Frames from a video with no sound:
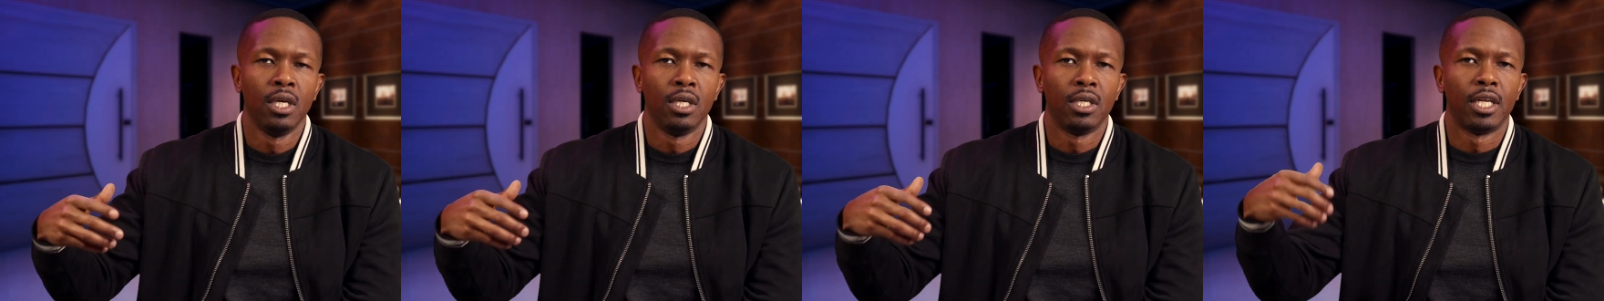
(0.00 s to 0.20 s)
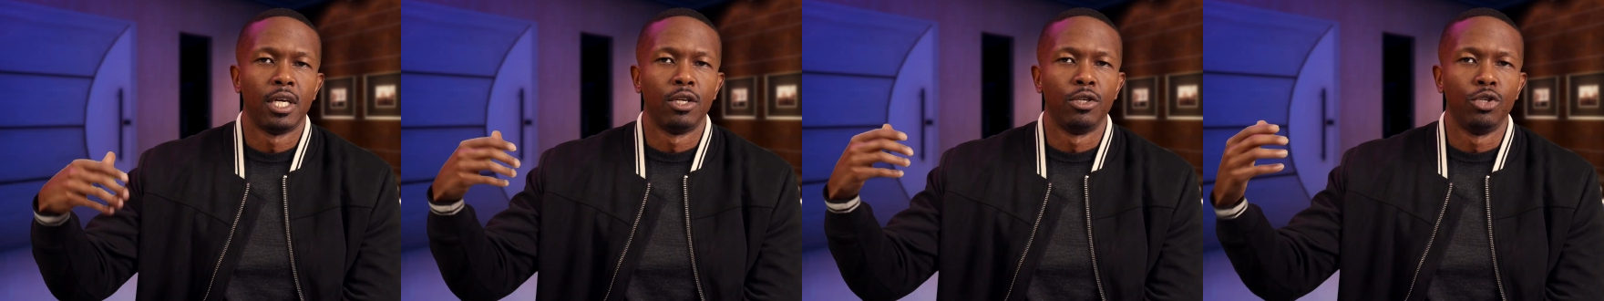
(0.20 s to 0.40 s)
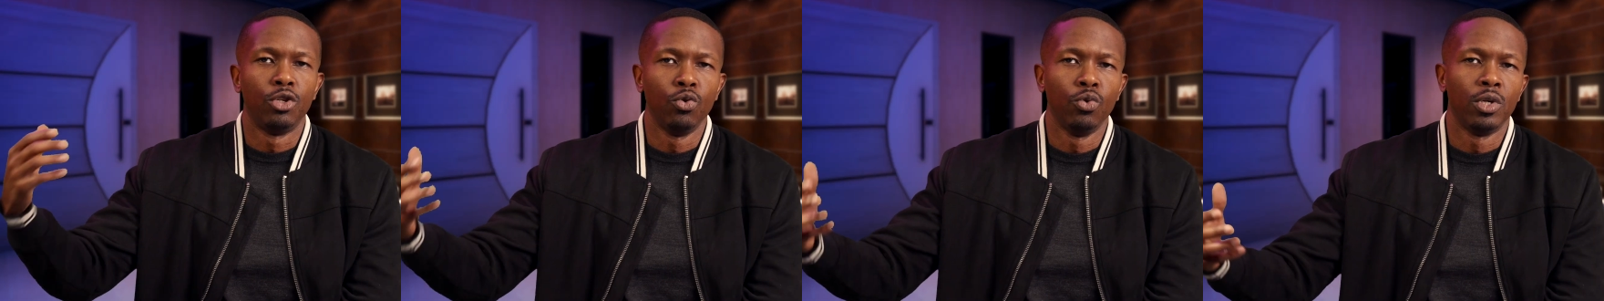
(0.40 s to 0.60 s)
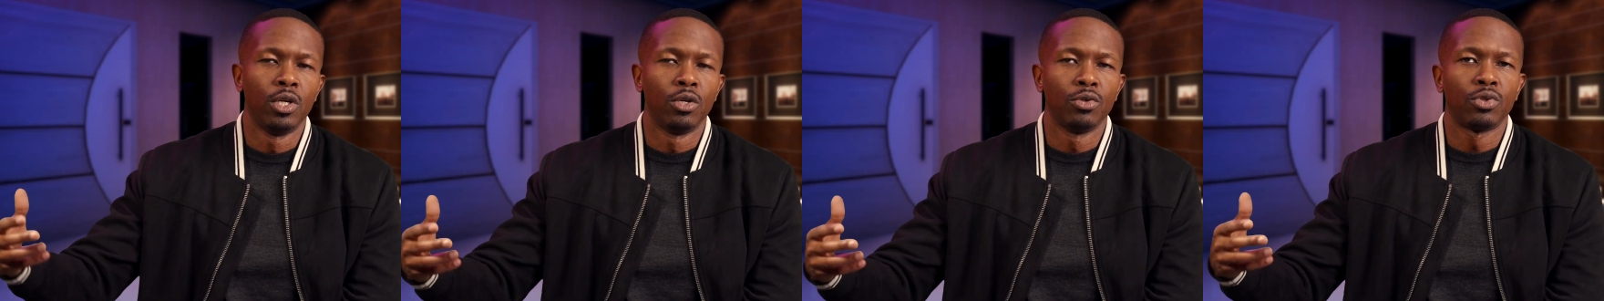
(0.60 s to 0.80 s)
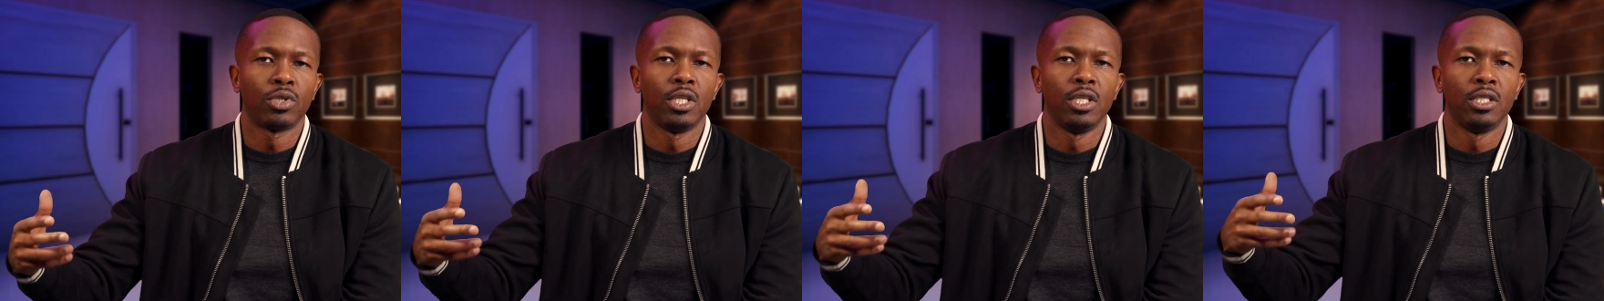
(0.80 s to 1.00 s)
that are doing
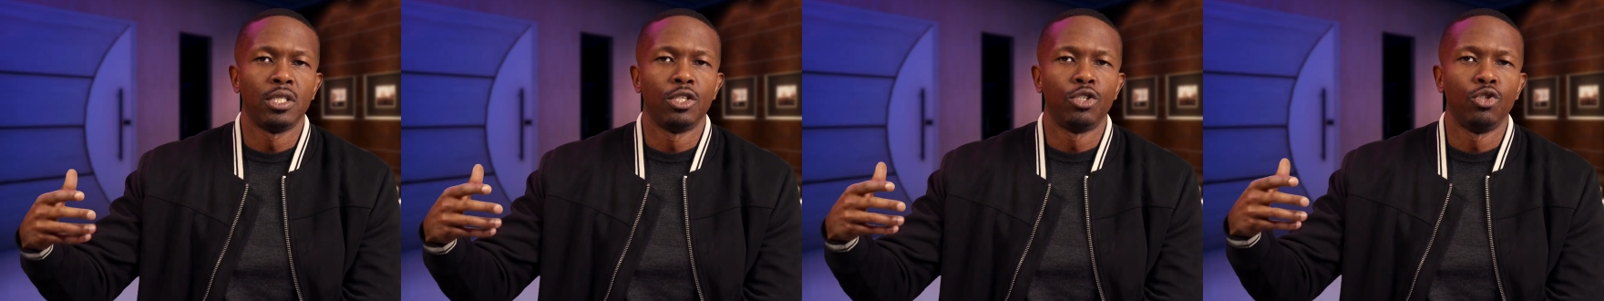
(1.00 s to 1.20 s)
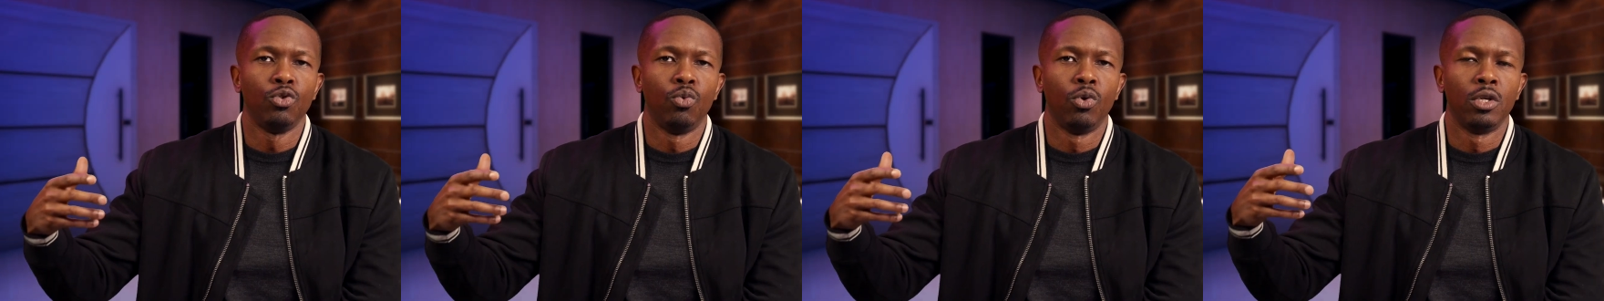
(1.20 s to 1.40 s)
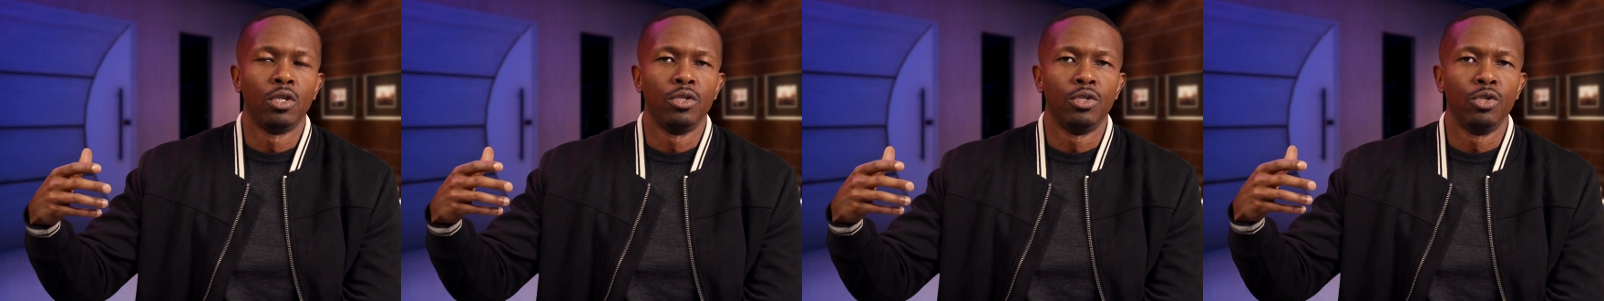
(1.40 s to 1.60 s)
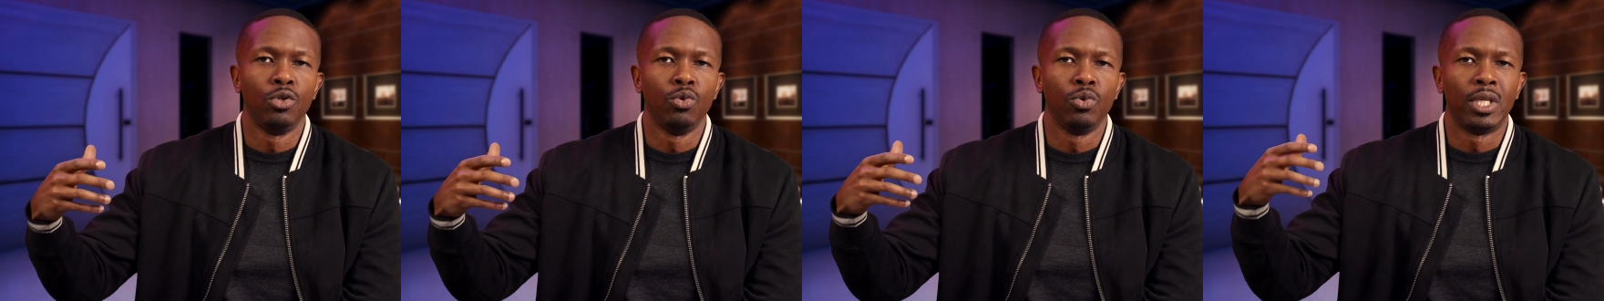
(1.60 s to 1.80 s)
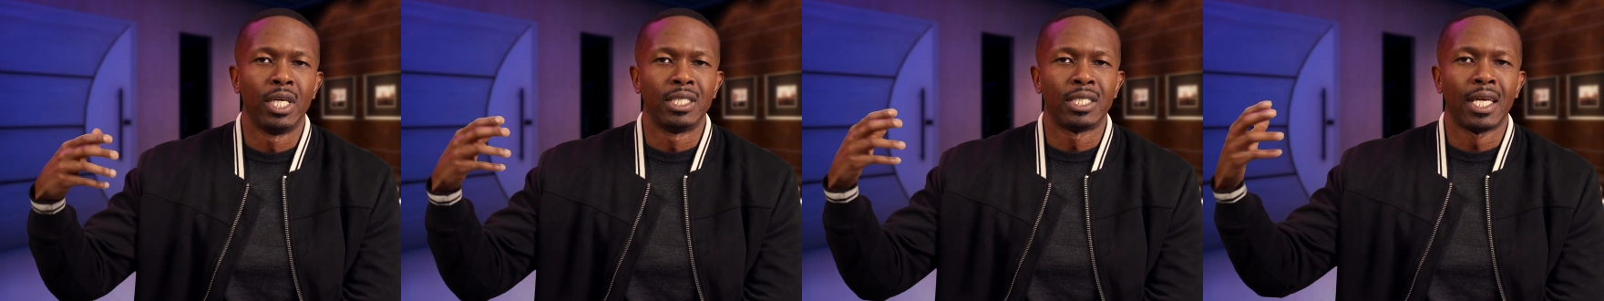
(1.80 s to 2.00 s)
those things that you want to do,
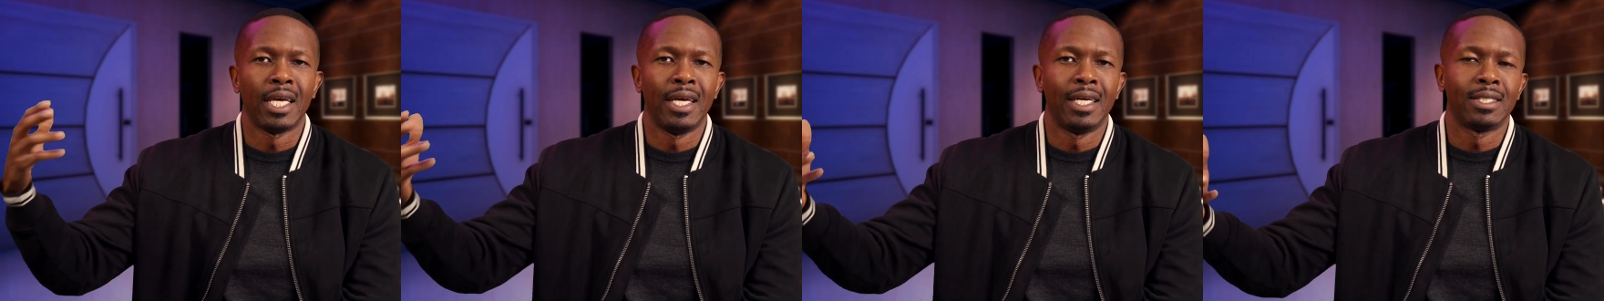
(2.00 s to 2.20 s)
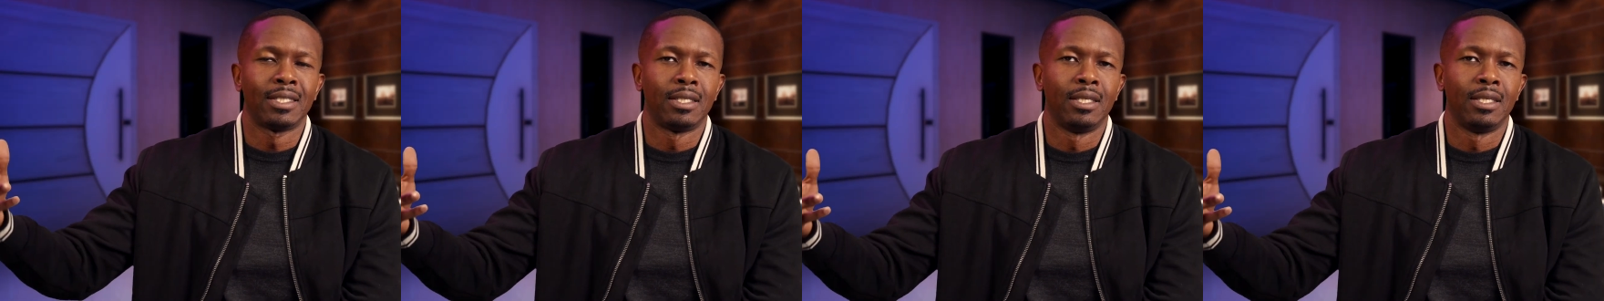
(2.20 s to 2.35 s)
that's had